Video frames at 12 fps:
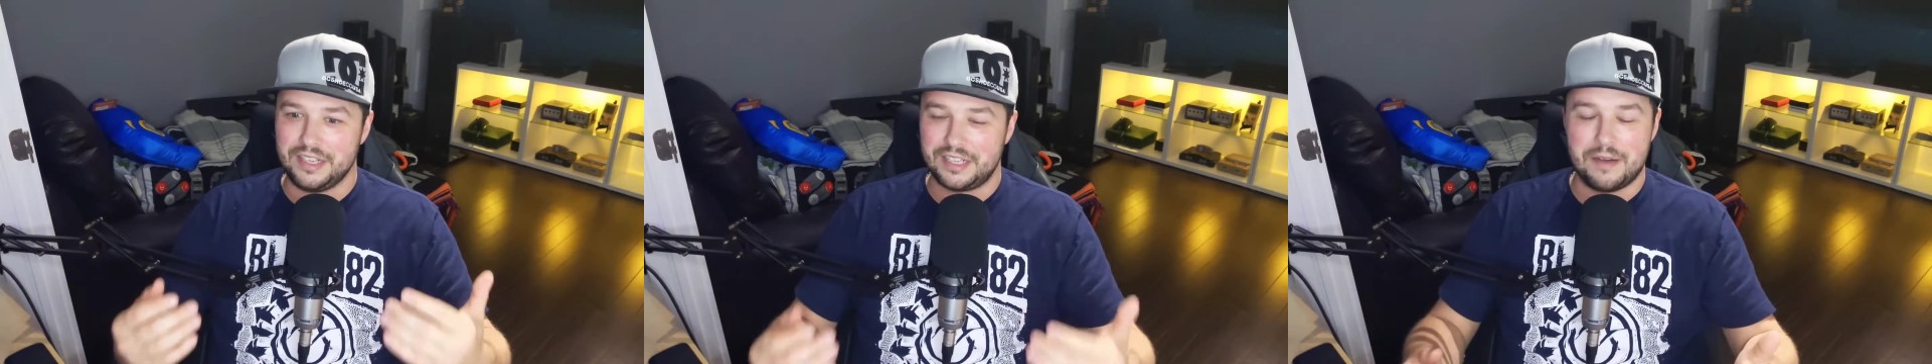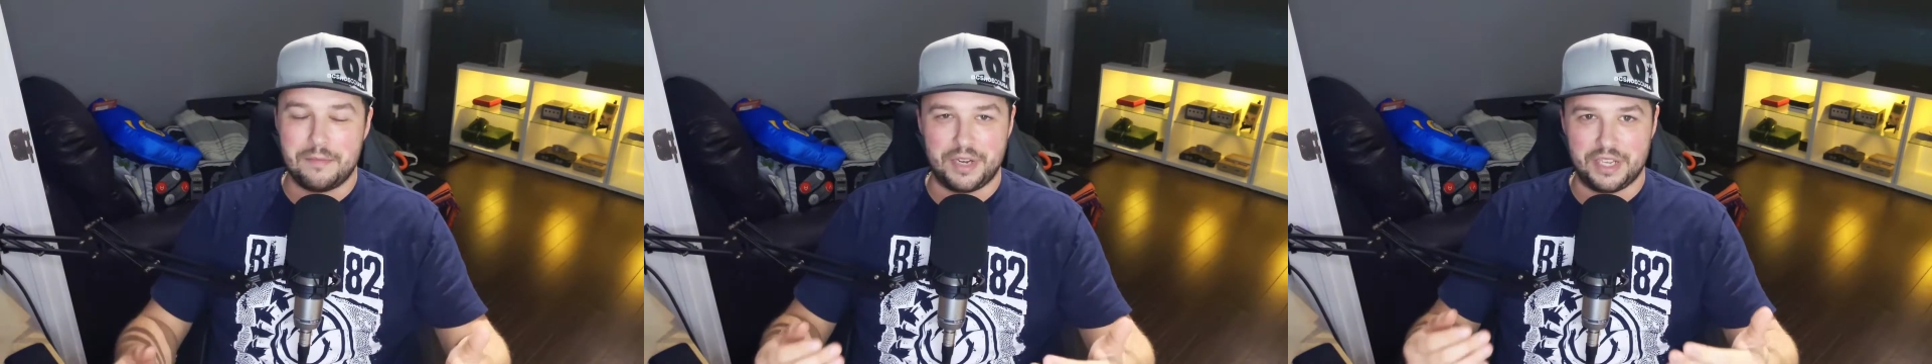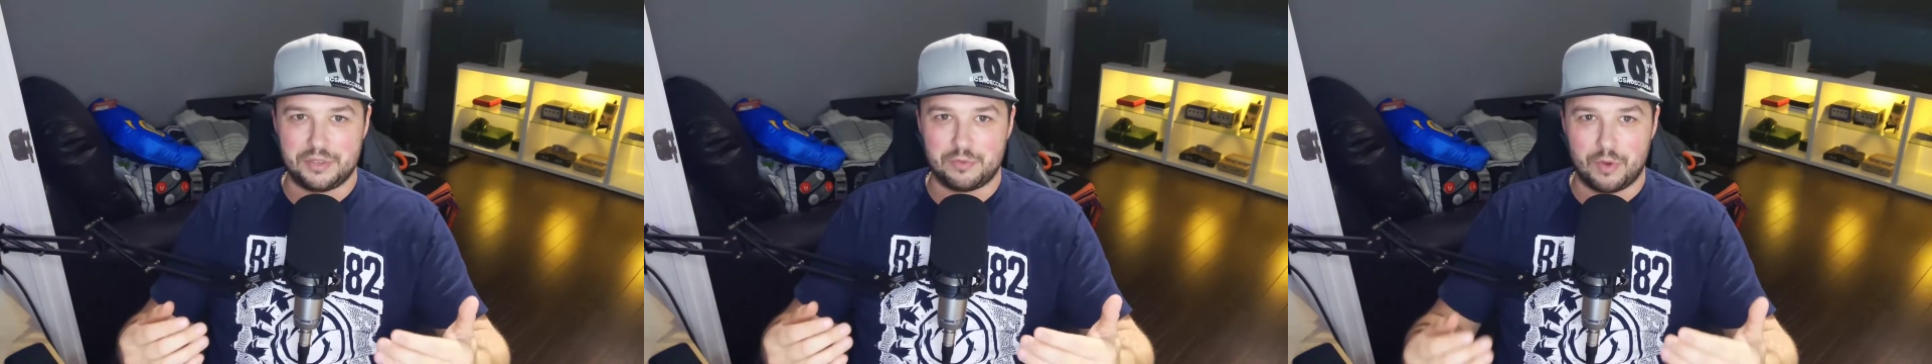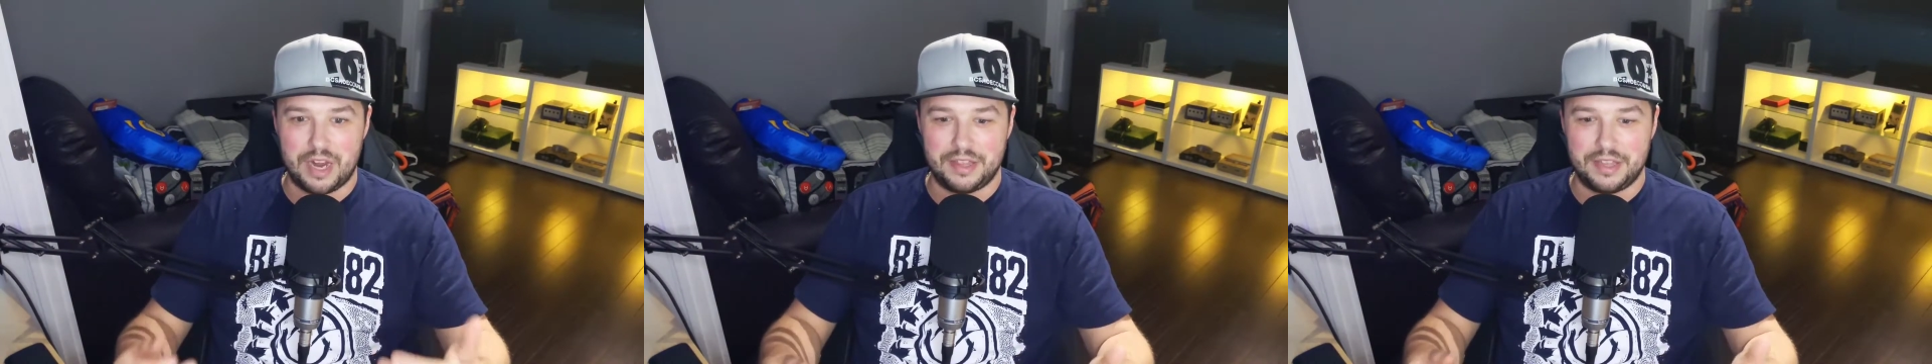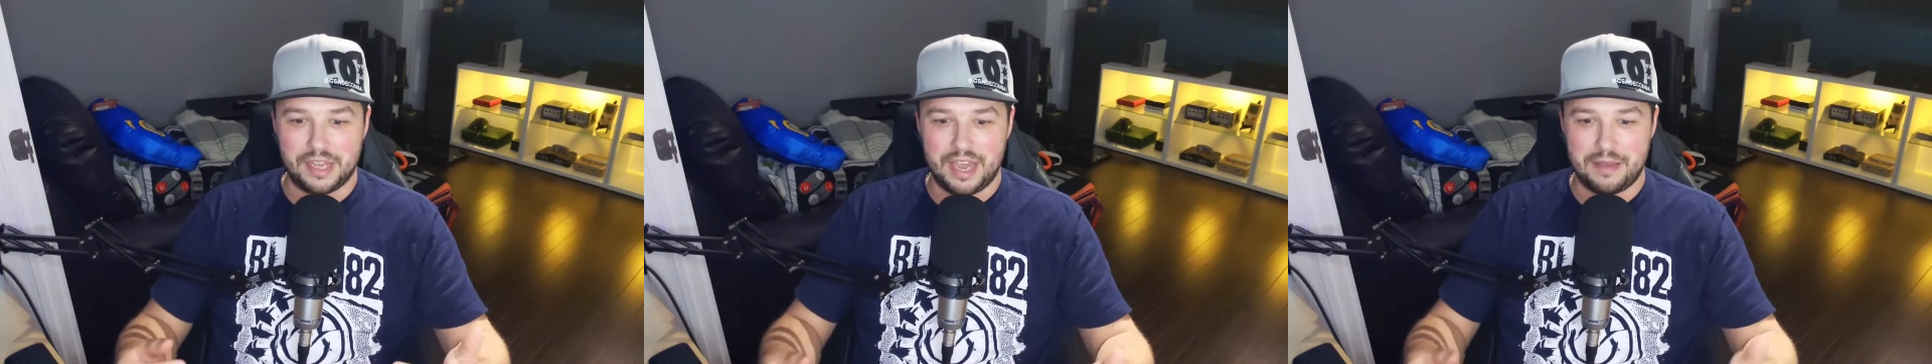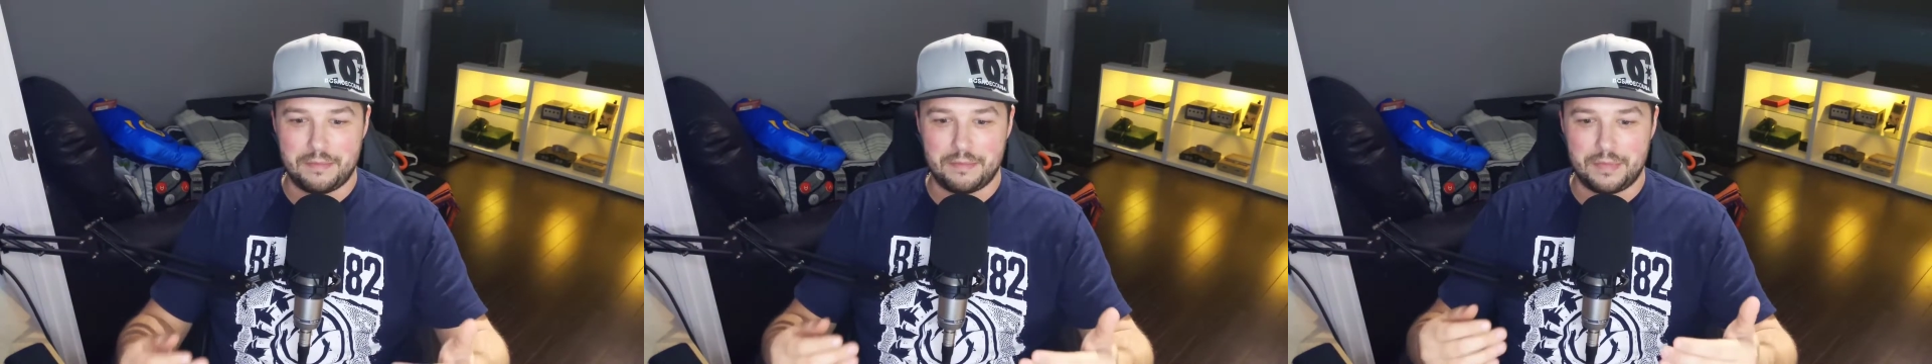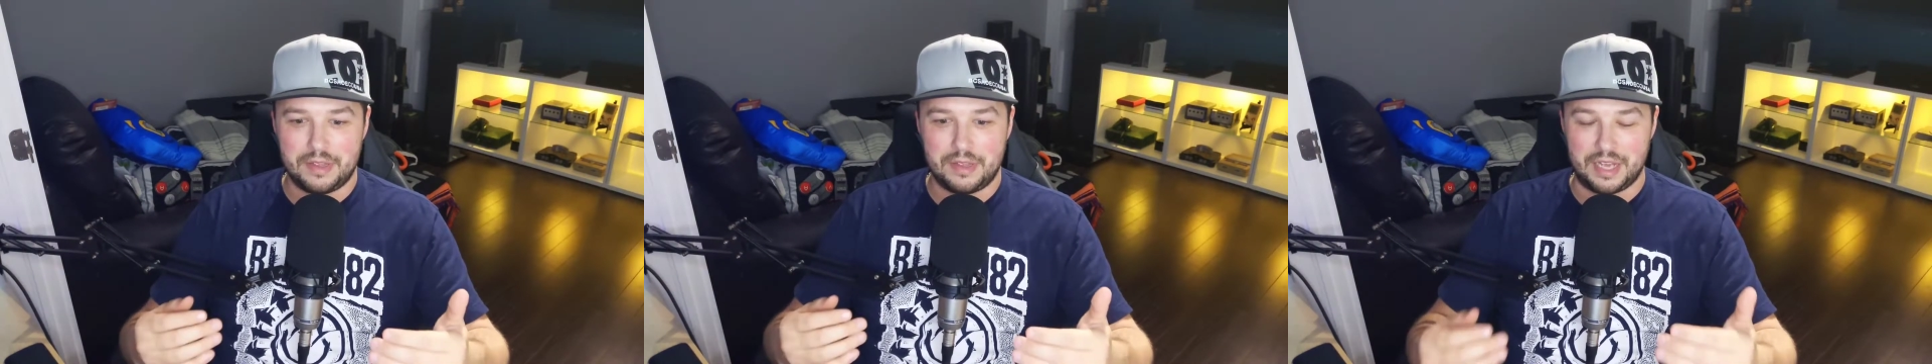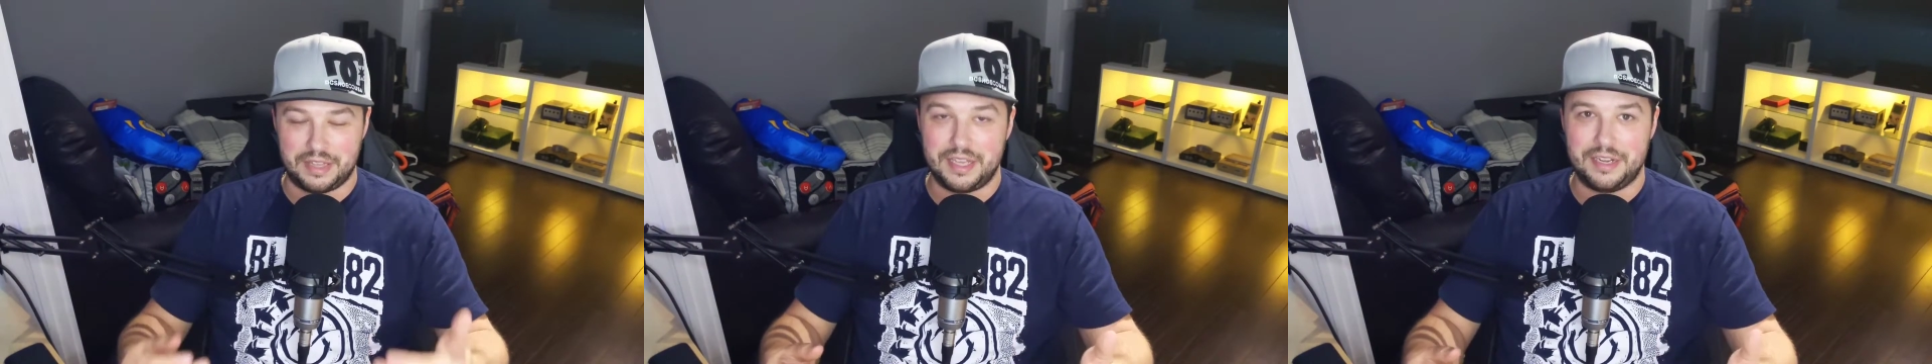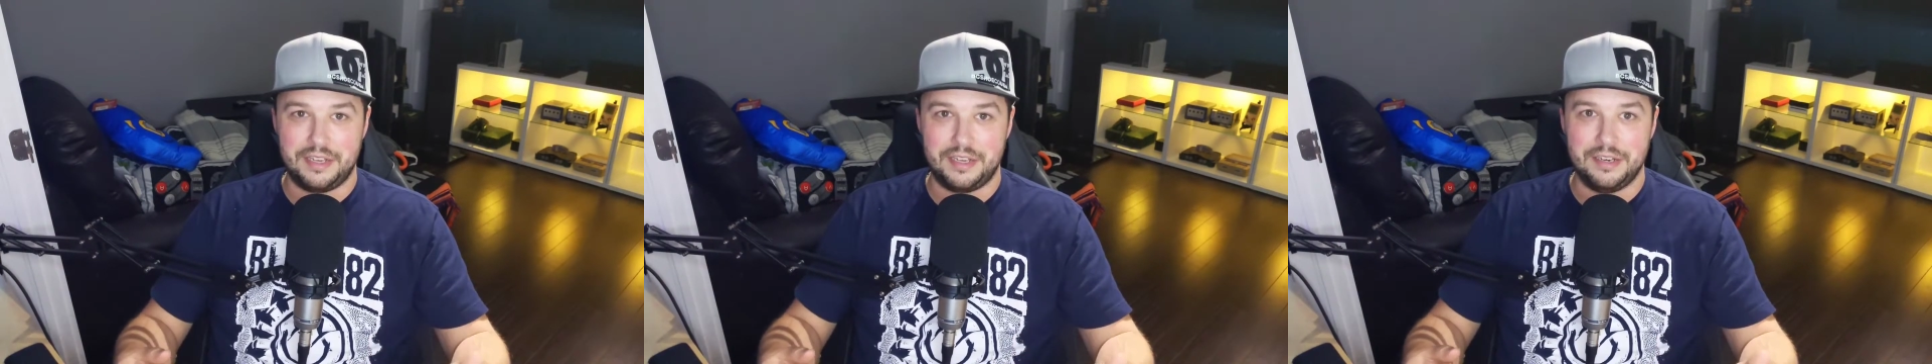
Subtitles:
companies rated the game like they did.